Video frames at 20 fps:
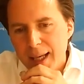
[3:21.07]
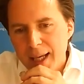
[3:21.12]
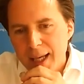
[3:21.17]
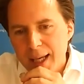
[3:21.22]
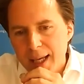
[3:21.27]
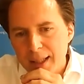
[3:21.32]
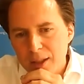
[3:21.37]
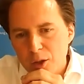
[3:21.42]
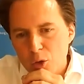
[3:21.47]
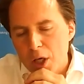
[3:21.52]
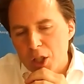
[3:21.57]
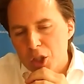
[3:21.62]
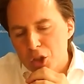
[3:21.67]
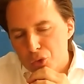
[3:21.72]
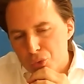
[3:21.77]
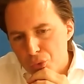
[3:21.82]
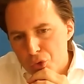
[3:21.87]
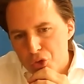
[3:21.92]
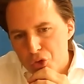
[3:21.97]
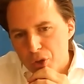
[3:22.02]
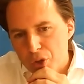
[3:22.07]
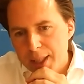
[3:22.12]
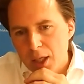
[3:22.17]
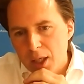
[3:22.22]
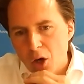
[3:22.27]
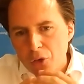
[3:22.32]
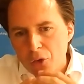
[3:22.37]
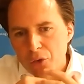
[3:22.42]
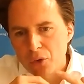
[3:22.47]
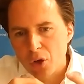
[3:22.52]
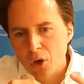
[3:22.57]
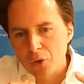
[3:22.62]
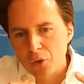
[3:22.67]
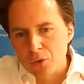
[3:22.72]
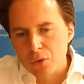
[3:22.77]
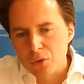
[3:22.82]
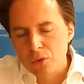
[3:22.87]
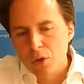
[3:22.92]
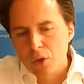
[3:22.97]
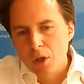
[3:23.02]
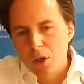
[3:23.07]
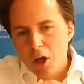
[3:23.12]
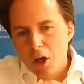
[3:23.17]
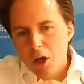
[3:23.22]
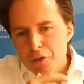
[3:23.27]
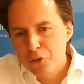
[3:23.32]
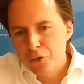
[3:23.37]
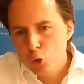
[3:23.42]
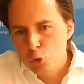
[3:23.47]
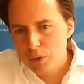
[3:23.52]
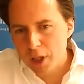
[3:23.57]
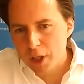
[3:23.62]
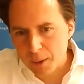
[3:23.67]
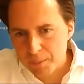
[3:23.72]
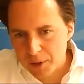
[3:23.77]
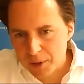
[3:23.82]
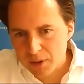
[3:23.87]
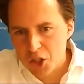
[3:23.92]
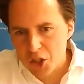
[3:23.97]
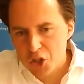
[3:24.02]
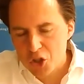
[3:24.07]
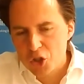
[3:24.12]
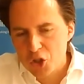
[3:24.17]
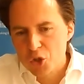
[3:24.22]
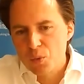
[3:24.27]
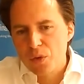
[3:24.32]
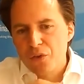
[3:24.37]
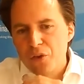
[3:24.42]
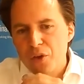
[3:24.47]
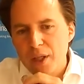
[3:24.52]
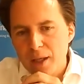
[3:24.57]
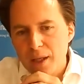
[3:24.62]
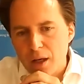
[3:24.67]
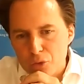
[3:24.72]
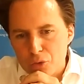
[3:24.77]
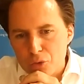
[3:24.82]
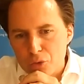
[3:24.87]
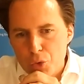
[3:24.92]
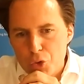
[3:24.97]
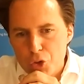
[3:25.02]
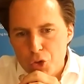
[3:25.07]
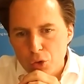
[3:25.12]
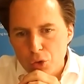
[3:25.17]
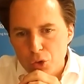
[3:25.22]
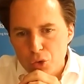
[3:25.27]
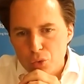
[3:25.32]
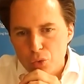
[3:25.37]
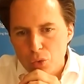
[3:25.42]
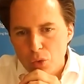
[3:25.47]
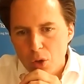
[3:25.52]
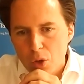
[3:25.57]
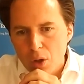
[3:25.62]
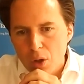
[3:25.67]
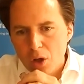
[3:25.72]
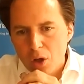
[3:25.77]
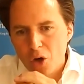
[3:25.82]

and quite crucially on a few recommendations we think are crucial to